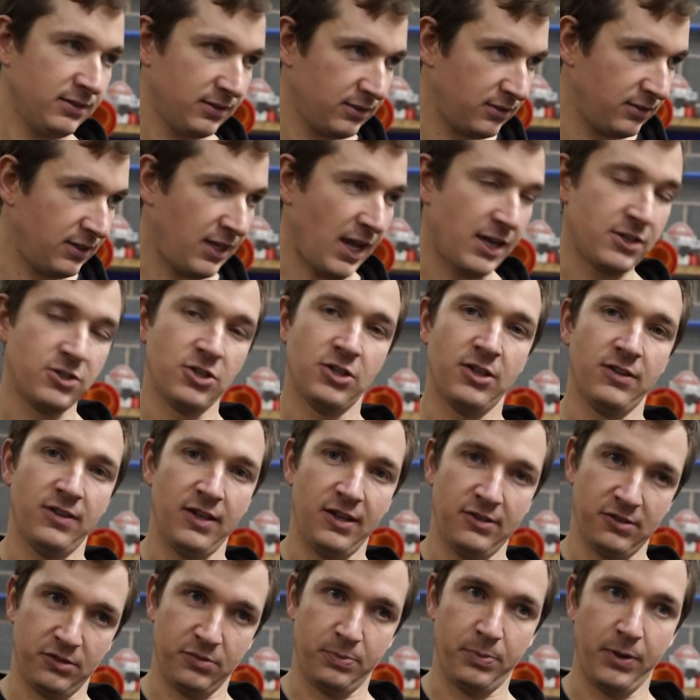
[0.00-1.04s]
The engine in
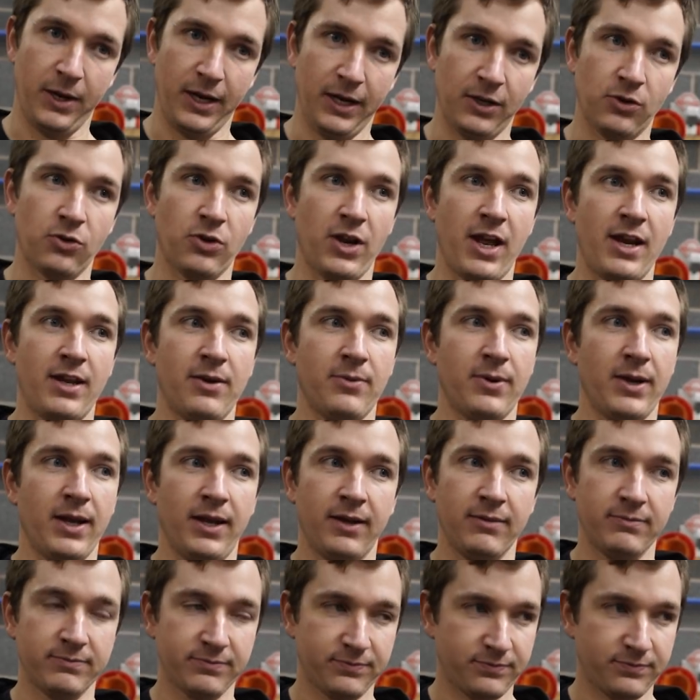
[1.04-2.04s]
these is pretty good anyway.